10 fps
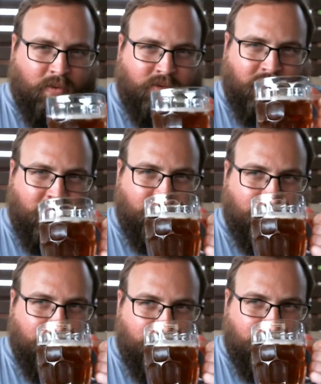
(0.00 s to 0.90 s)

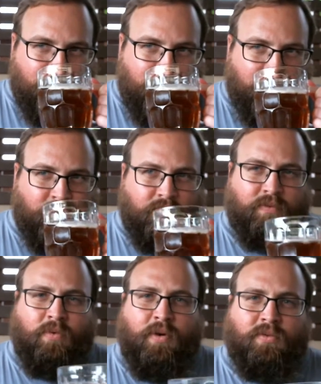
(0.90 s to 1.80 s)

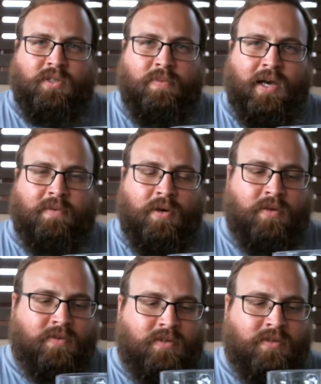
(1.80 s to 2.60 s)
real malty backbone.